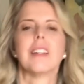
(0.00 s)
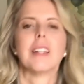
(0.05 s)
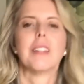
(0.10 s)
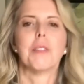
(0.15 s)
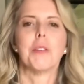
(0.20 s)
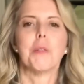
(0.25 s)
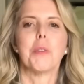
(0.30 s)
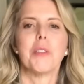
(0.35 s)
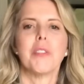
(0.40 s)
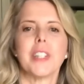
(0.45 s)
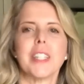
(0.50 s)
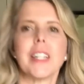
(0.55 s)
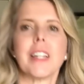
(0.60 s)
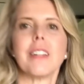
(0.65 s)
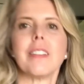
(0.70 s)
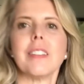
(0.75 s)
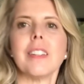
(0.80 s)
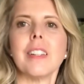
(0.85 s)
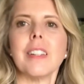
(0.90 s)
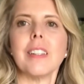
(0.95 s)
Let me move it
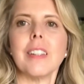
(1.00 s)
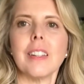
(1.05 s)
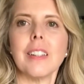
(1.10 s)
down.